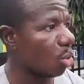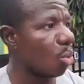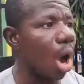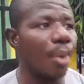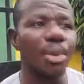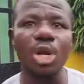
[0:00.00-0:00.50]

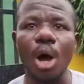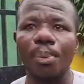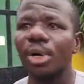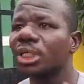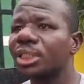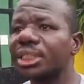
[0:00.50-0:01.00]
warming up,
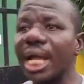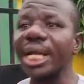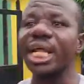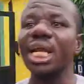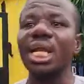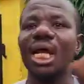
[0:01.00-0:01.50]

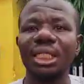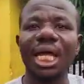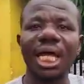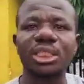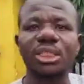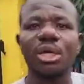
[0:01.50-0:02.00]
sending
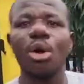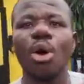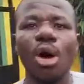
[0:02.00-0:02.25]
letters